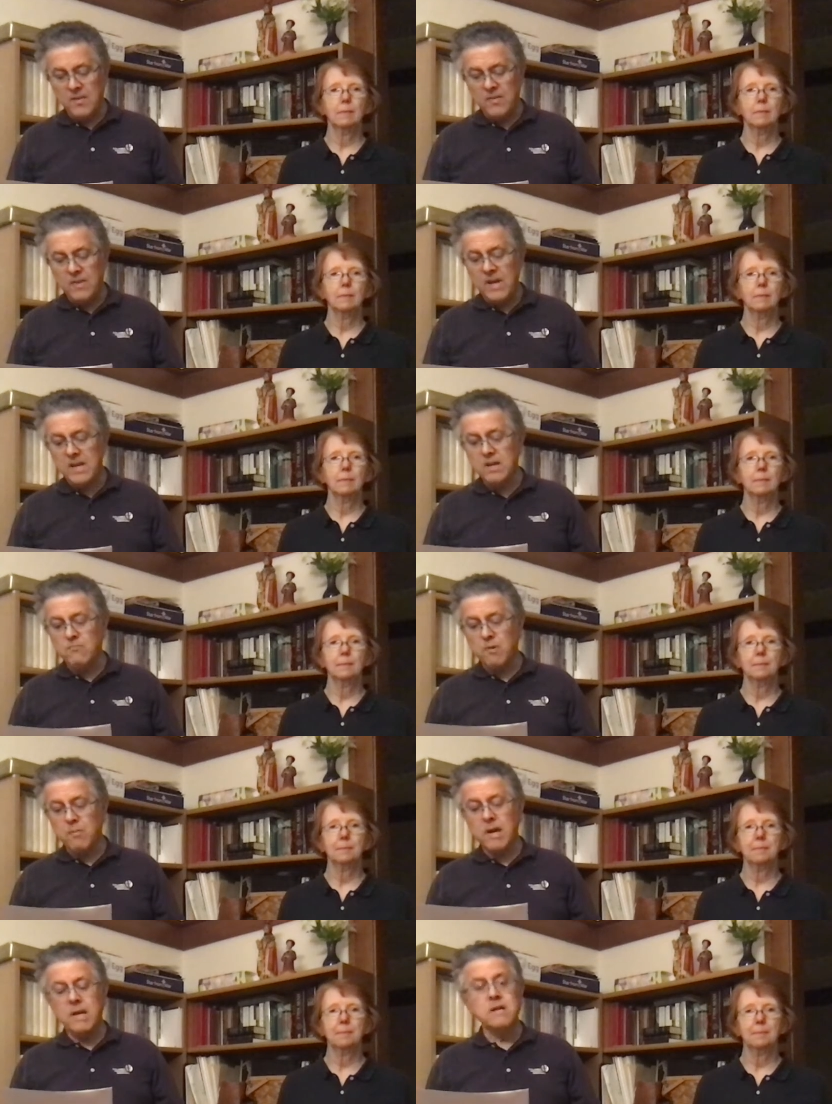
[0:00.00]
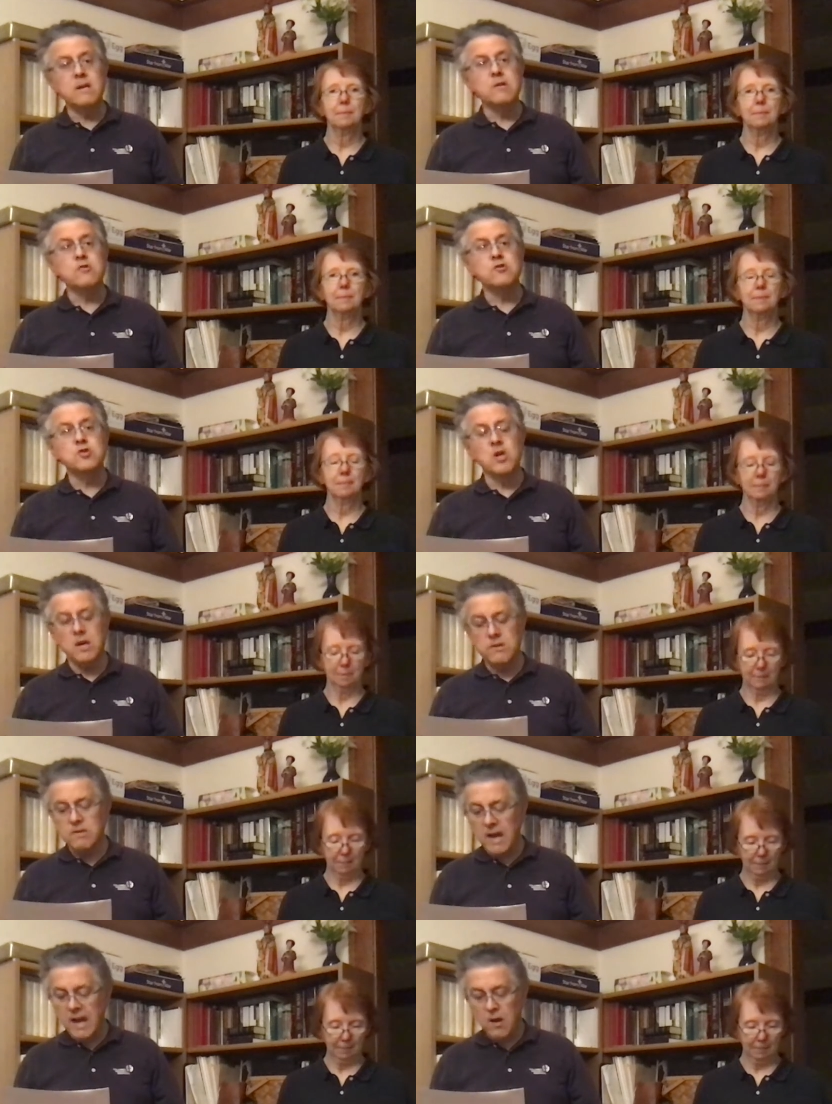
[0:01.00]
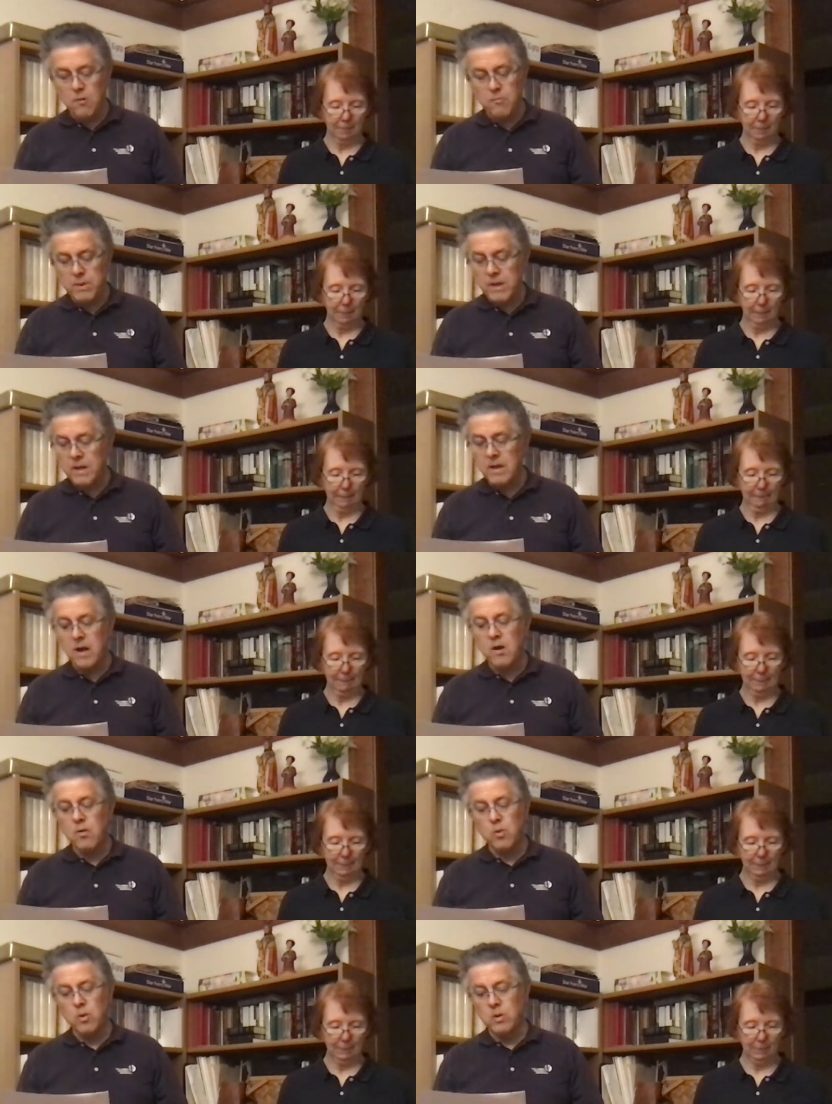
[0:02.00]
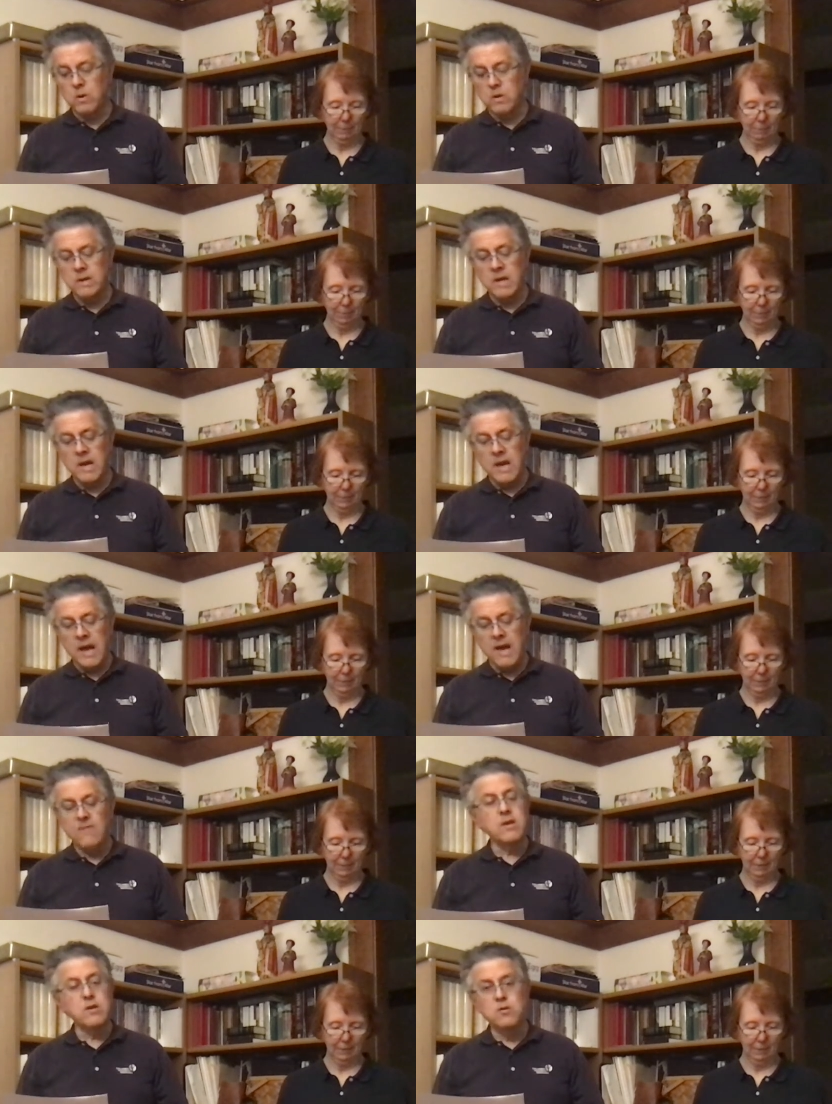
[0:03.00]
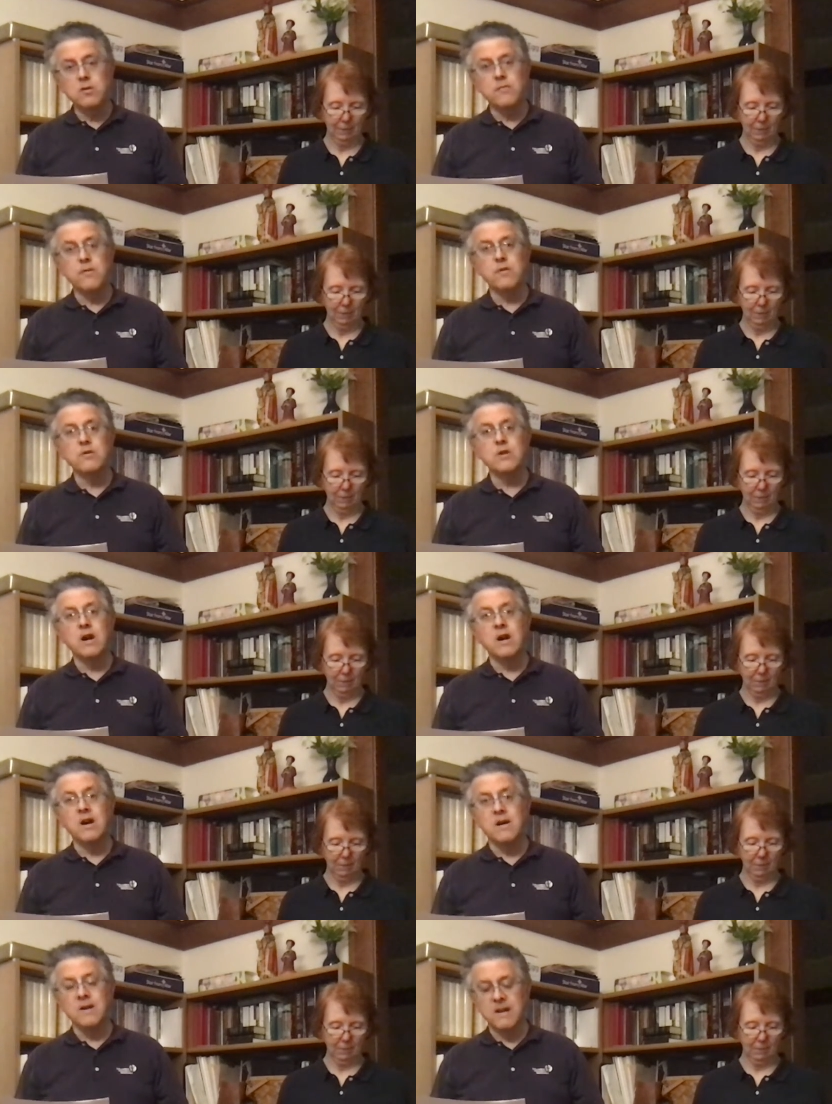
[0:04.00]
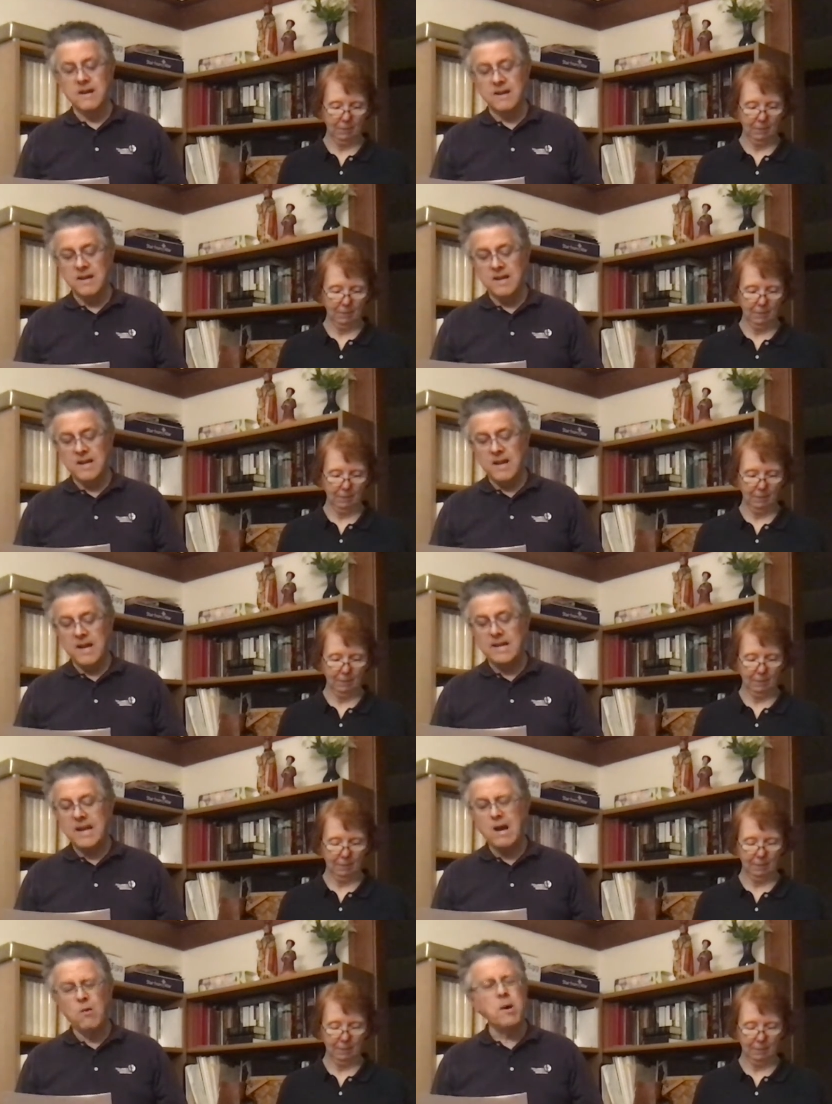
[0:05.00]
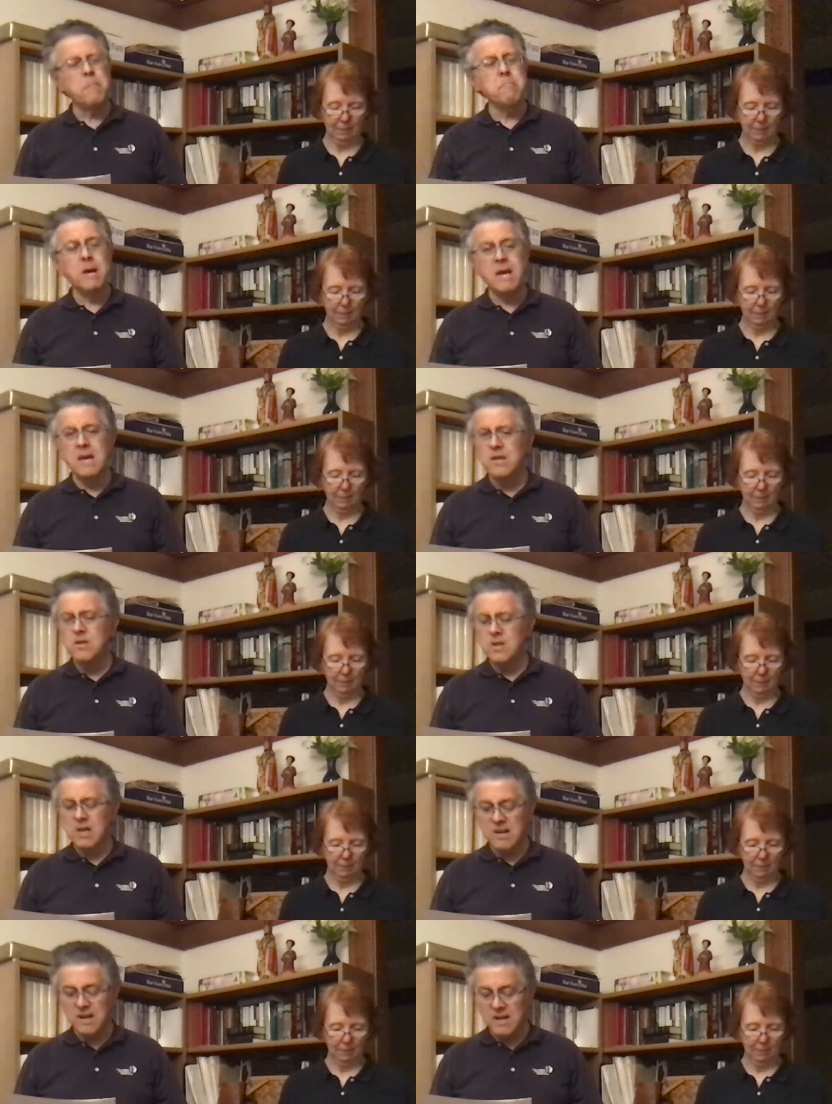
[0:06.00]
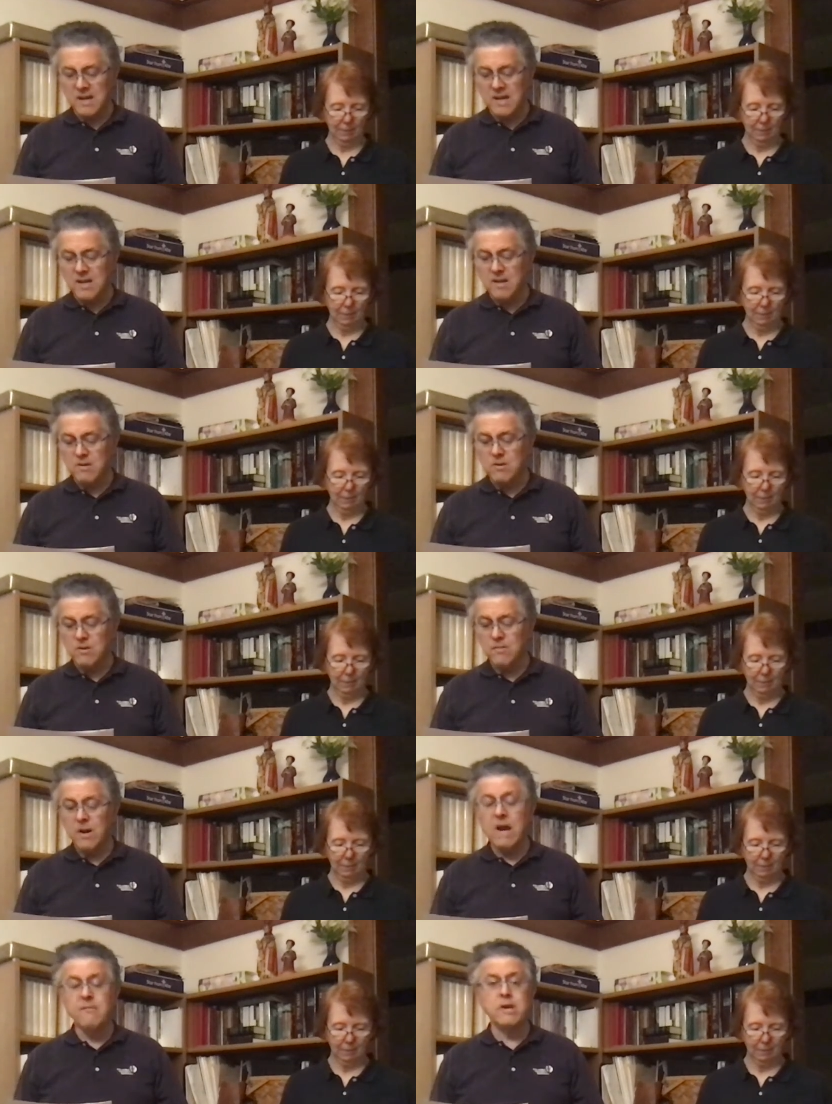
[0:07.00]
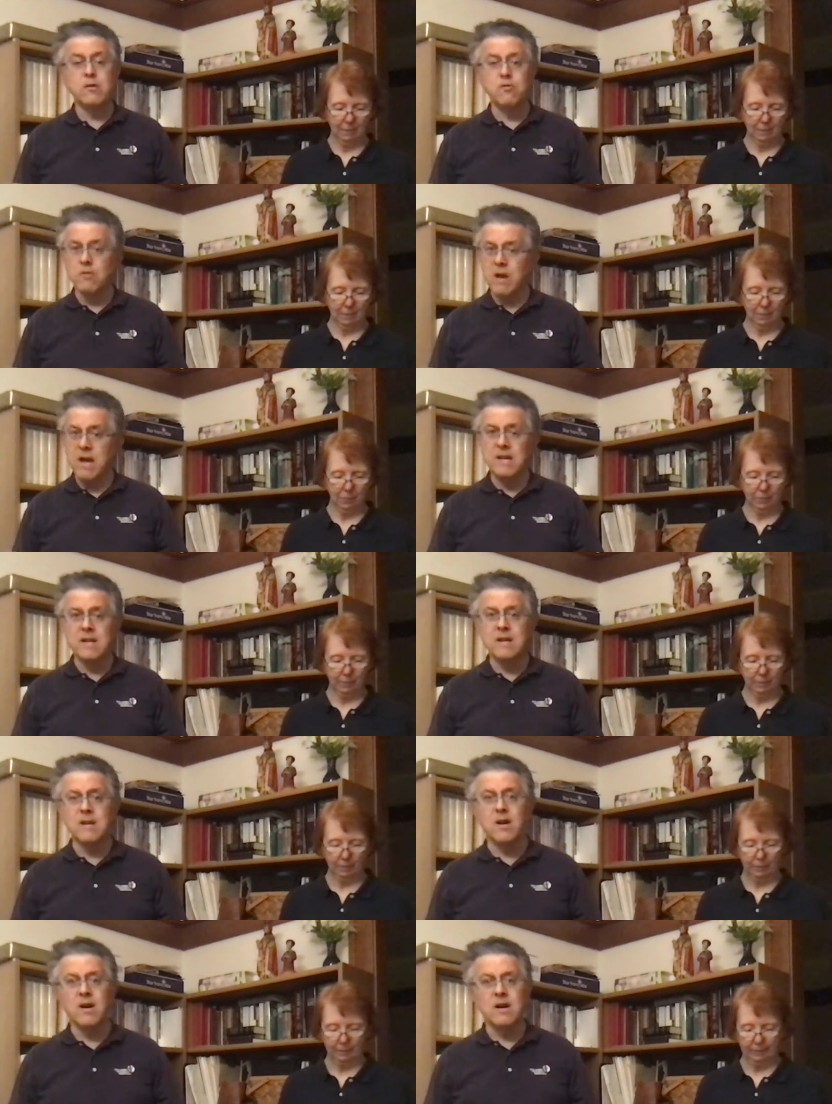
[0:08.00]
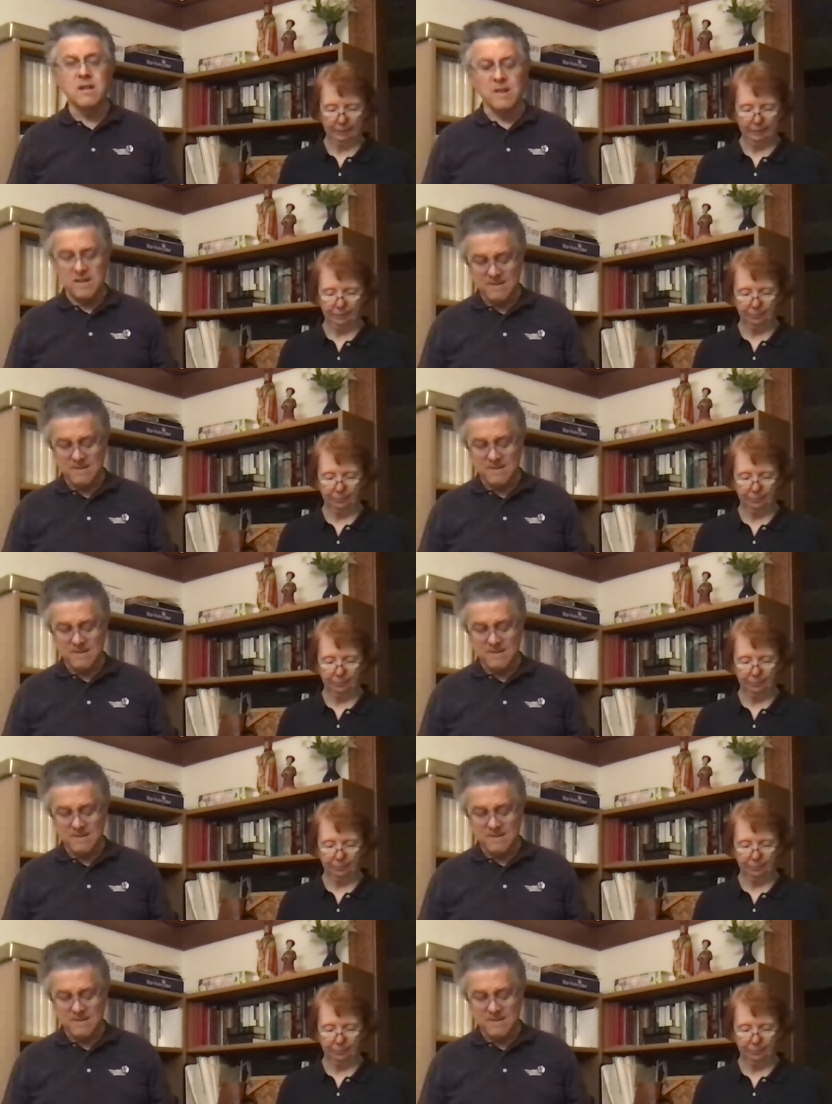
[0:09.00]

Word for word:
Speaker 1: They can remind us just how big our world and the universe are and how amazing God is for having created it all.